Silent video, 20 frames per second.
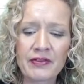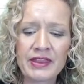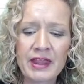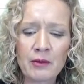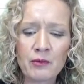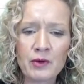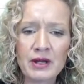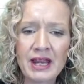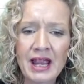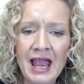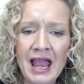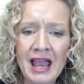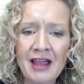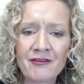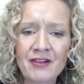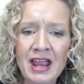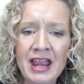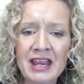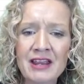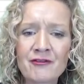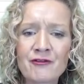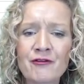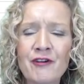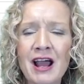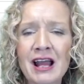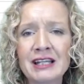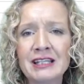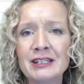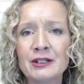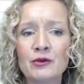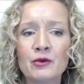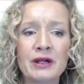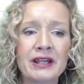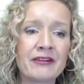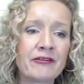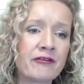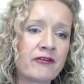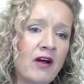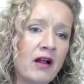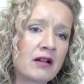Then we have a value
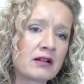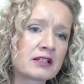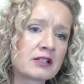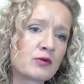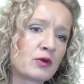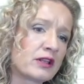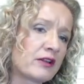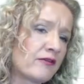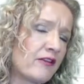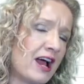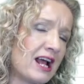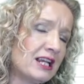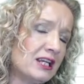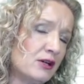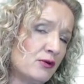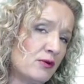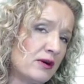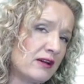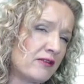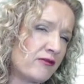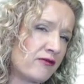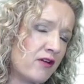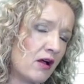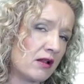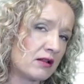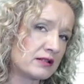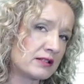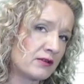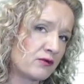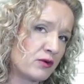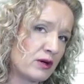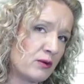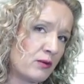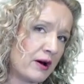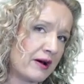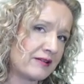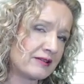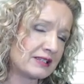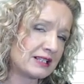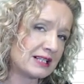if false. Well, the value if false, if we
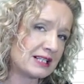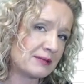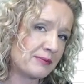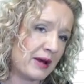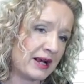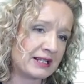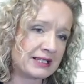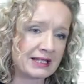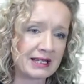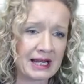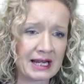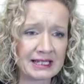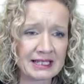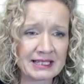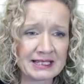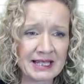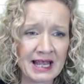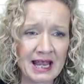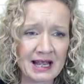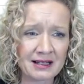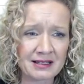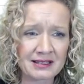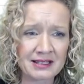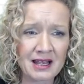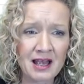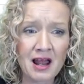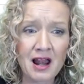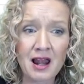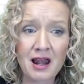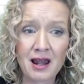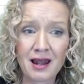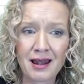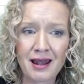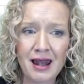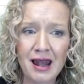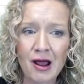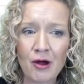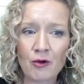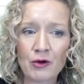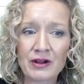weren't expecting any sales
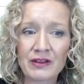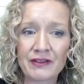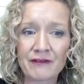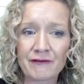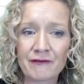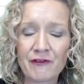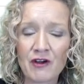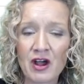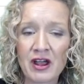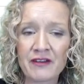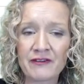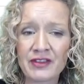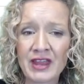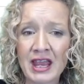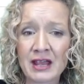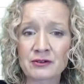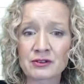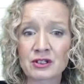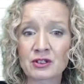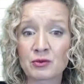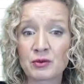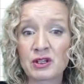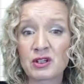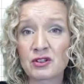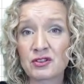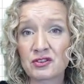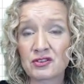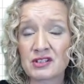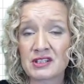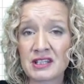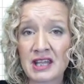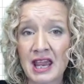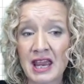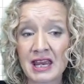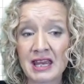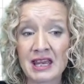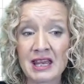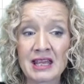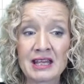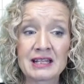lower than 5,000, we could just
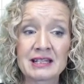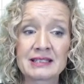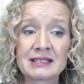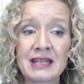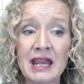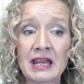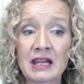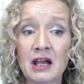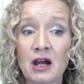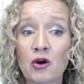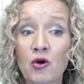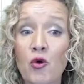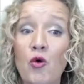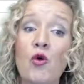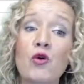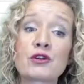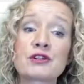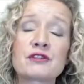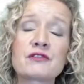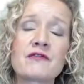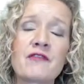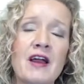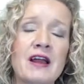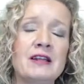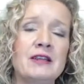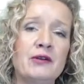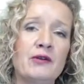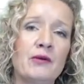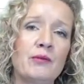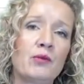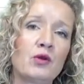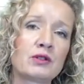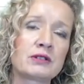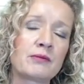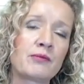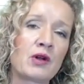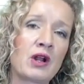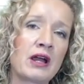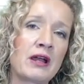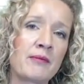say take our order value and
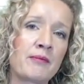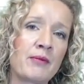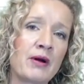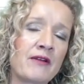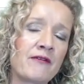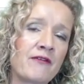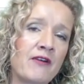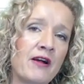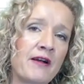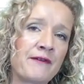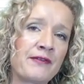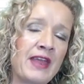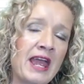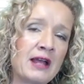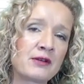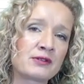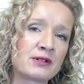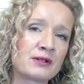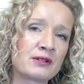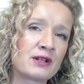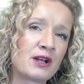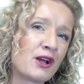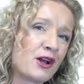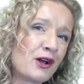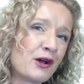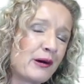multiply it by 5,000.